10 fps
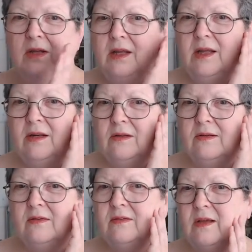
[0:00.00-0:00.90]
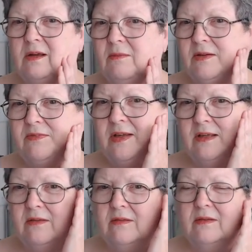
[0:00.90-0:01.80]
and on the side of my
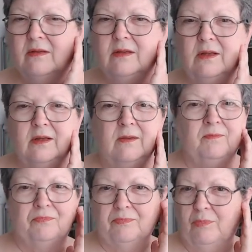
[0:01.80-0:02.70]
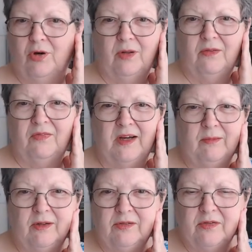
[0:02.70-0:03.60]
face part of the
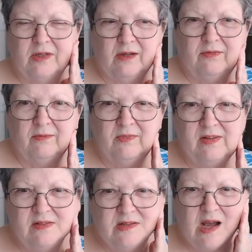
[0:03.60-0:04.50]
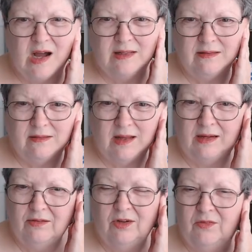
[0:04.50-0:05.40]
fibro stuff. These knots. I
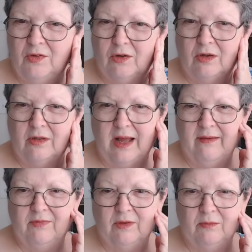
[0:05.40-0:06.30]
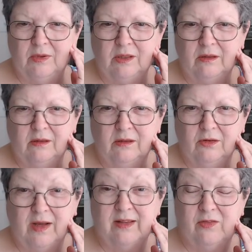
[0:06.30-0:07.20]
don't know if you all have them, but who
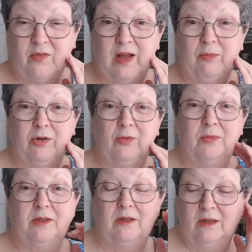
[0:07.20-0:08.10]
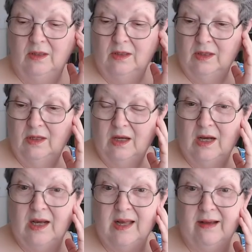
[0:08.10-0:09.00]
has fibro, but
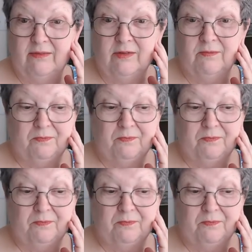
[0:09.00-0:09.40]
I have them.